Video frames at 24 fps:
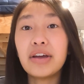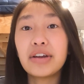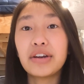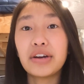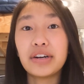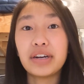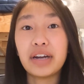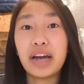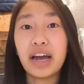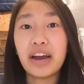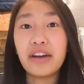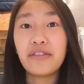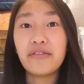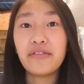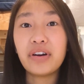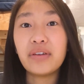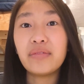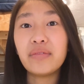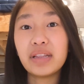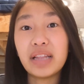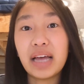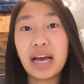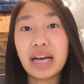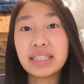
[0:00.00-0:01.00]
Your diaphragm
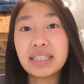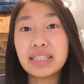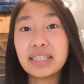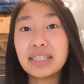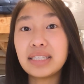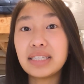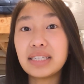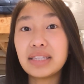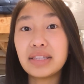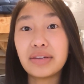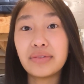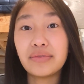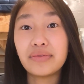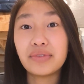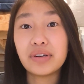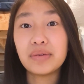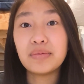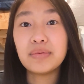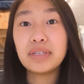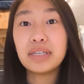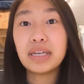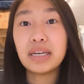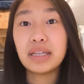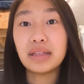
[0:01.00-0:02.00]
relaxes and the
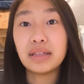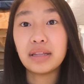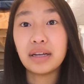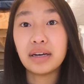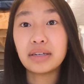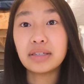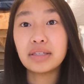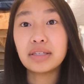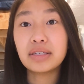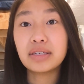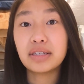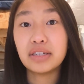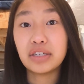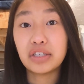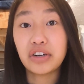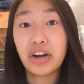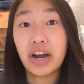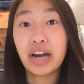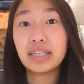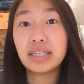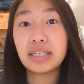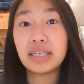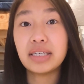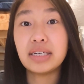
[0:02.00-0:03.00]
ribs and lungs
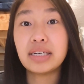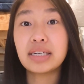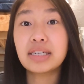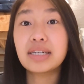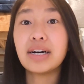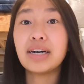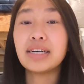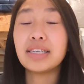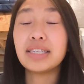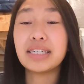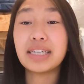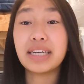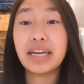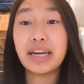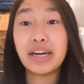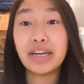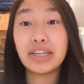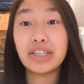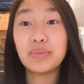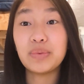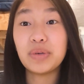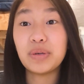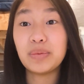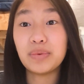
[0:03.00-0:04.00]
contract in, causing air
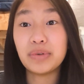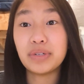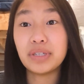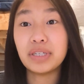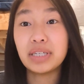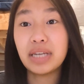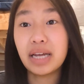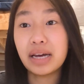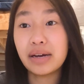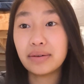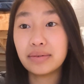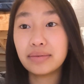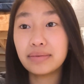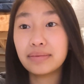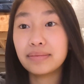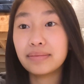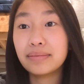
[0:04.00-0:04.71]
to be pushed out.